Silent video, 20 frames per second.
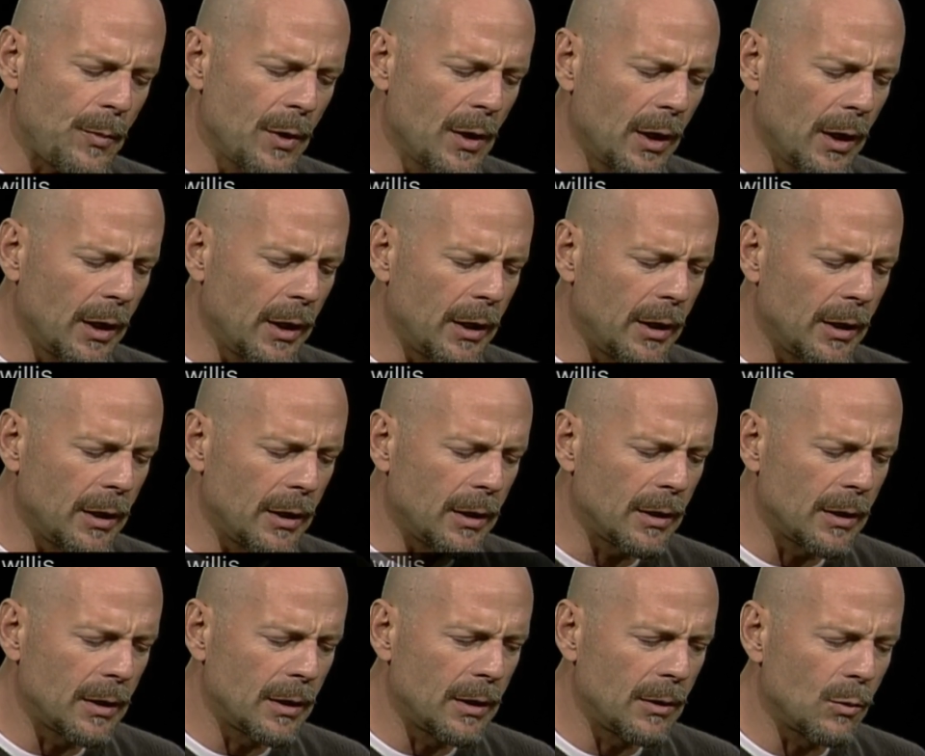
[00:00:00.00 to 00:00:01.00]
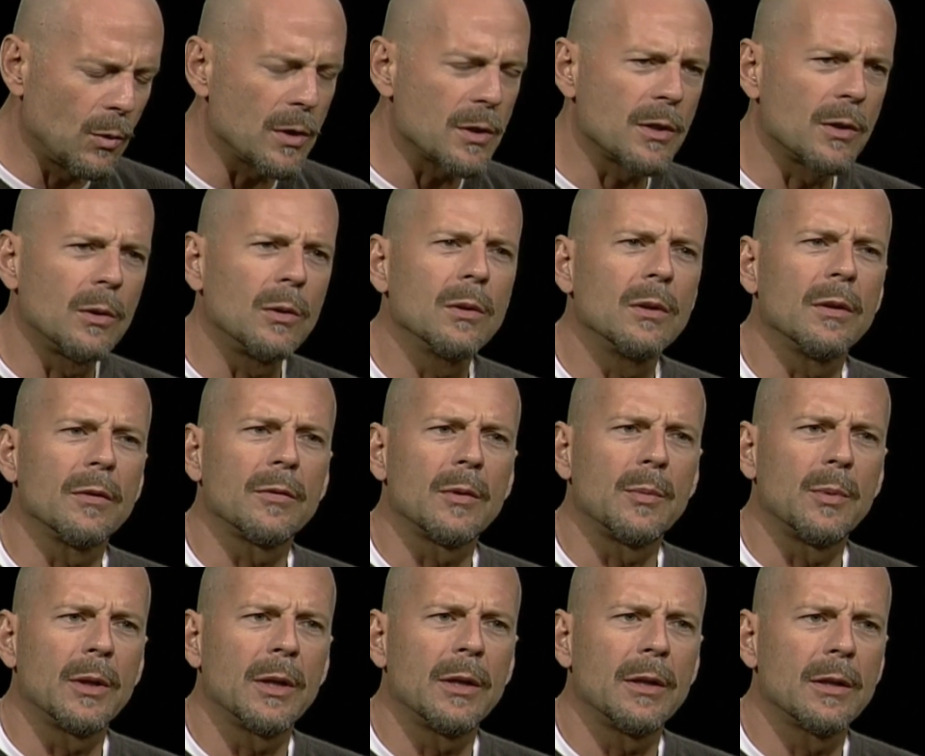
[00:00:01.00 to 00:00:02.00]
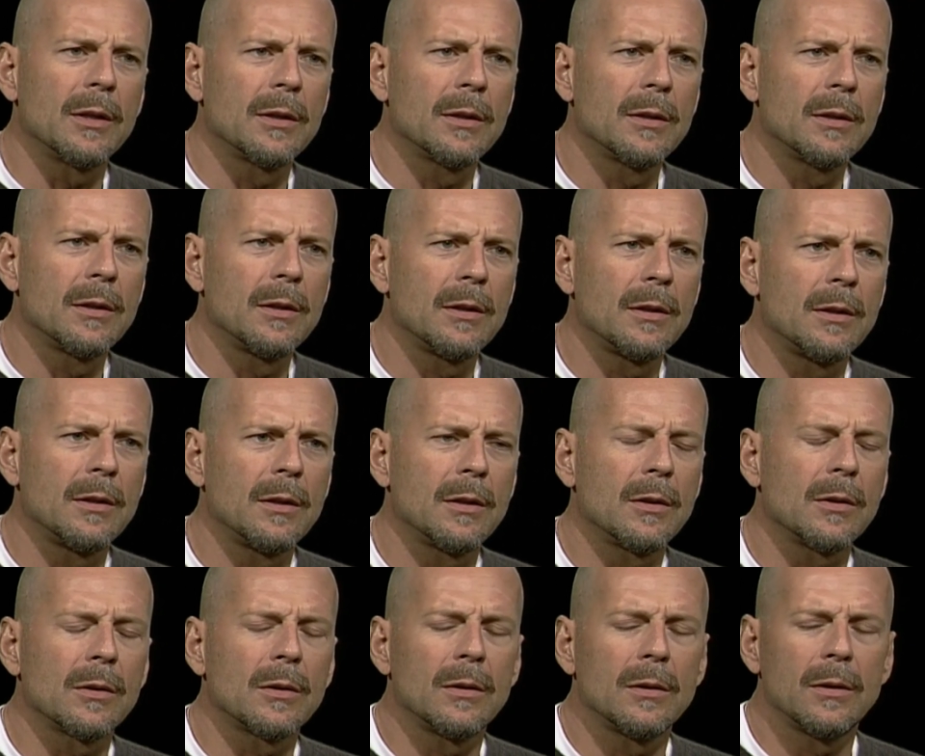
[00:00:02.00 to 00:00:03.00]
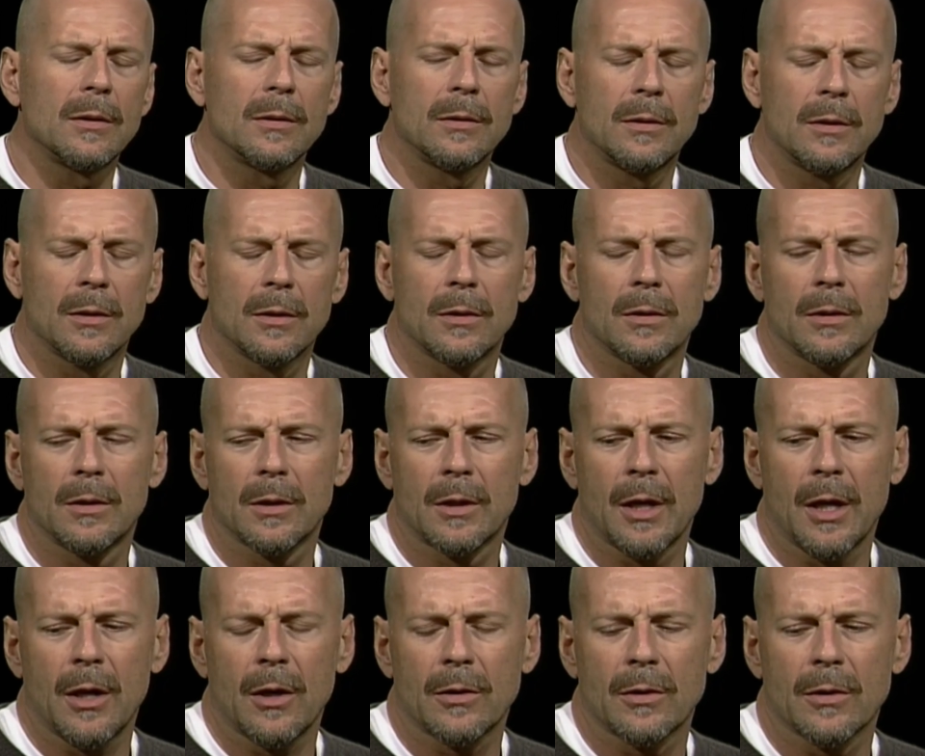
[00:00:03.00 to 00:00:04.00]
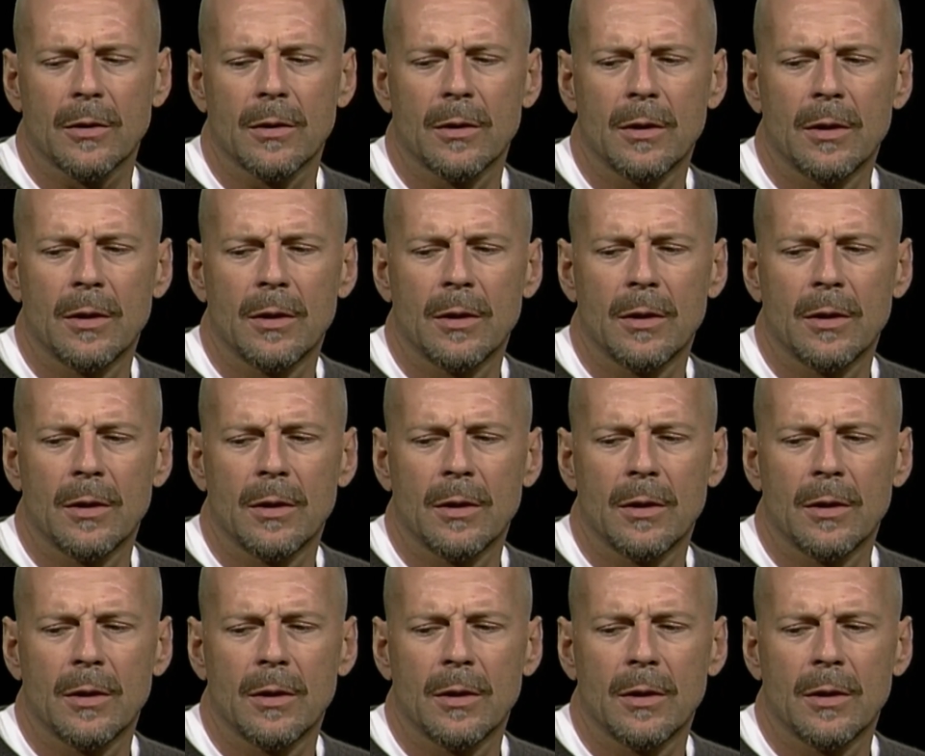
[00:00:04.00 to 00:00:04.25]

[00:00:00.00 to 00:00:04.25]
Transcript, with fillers: I uh, wasn't old enough to play the, you know, you know, the character.